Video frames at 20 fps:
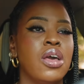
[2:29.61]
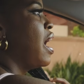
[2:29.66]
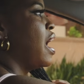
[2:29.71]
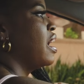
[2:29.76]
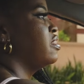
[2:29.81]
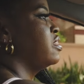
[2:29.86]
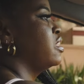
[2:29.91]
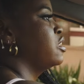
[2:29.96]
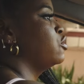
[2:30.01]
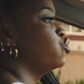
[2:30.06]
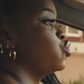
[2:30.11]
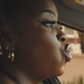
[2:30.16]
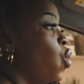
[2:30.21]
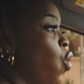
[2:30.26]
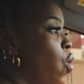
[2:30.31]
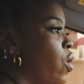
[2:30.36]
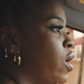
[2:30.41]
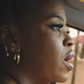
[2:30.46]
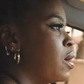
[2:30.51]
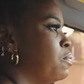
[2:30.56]
I think
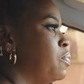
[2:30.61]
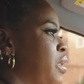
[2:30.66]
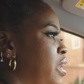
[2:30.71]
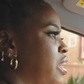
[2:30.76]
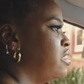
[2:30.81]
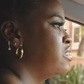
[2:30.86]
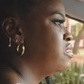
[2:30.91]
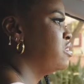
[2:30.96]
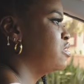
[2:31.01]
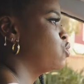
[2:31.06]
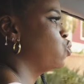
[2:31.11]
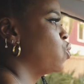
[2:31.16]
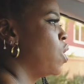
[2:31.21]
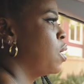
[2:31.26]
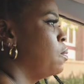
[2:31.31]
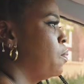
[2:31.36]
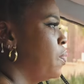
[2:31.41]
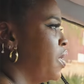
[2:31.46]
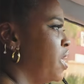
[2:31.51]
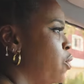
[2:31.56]
tour companies is
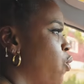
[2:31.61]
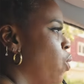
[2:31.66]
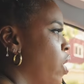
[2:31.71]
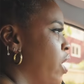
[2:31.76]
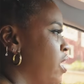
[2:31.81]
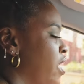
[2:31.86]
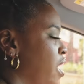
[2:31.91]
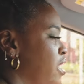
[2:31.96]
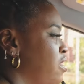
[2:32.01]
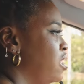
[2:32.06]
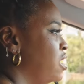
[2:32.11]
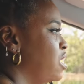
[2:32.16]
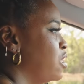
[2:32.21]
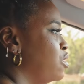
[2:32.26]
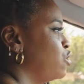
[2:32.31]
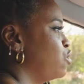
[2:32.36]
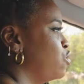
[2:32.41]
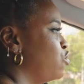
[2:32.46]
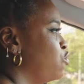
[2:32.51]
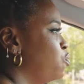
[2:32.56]
one big one. I think a
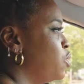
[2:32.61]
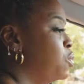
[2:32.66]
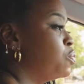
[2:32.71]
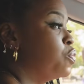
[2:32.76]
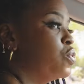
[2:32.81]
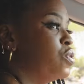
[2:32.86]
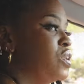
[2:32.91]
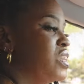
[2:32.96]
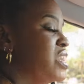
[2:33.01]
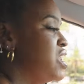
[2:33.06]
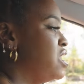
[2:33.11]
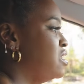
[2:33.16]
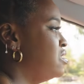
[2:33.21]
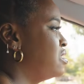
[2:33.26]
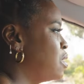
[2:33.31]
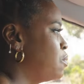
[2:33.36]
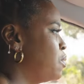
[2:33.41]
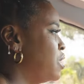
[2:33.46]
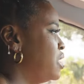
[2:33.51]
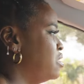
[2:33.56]
lot of people need
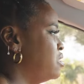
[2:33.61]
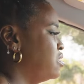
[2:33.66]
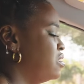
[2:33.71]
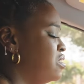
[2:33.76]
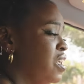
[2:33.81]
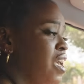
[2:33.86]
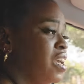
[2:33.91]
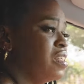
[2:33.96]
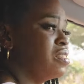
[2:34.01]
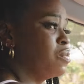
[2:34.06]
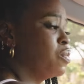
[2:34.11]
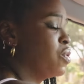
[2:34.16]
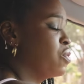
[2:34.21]
somebody to take them